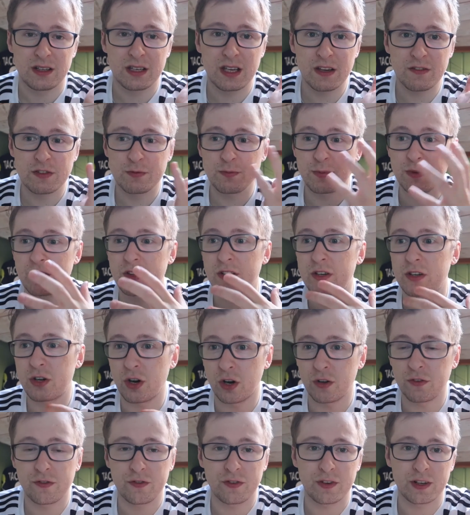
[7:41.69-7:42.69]
gives me the
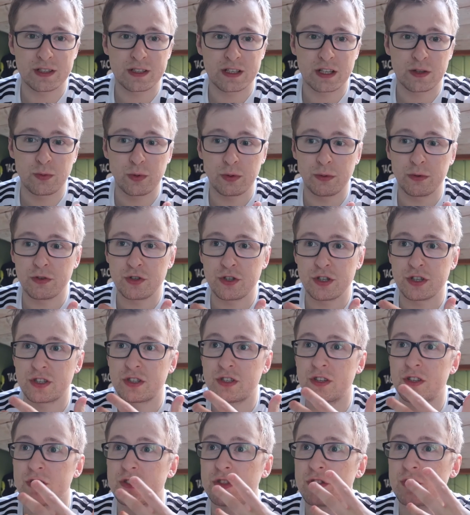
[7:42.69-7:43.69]
confidence that we will
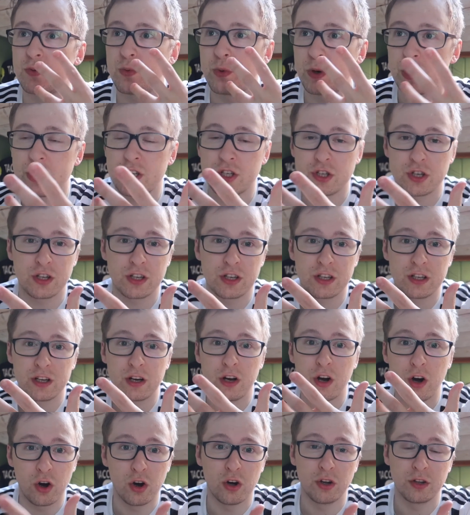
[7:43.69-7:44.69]
just switch it
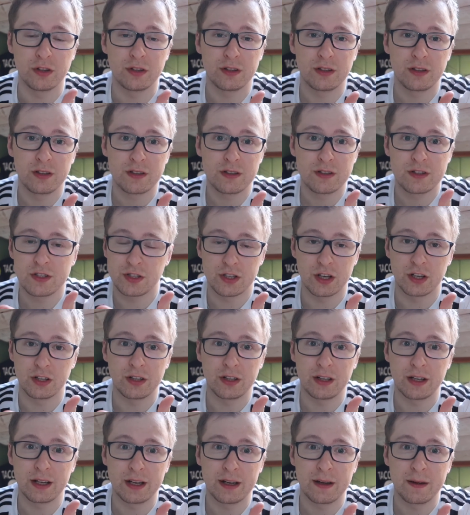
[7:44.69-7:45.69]
on
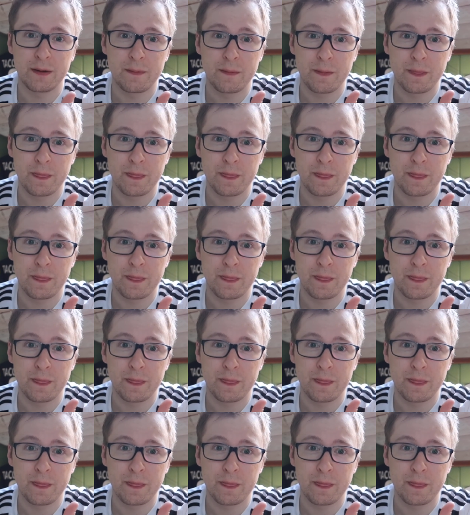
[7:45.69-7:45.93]
suddenly.